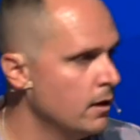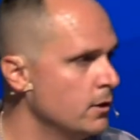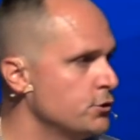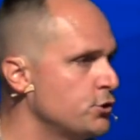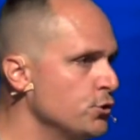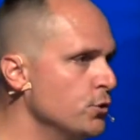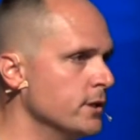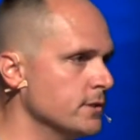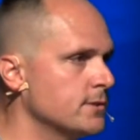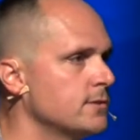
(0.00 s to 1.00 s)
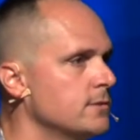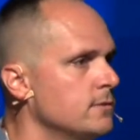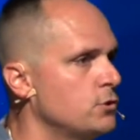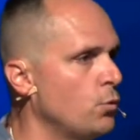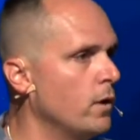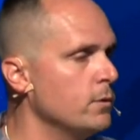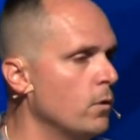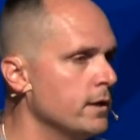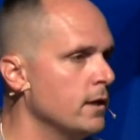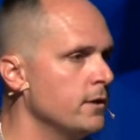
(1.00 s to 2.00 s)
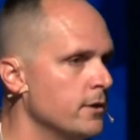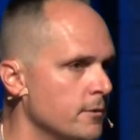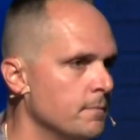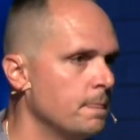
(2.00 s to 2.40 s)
Students, 21 and under,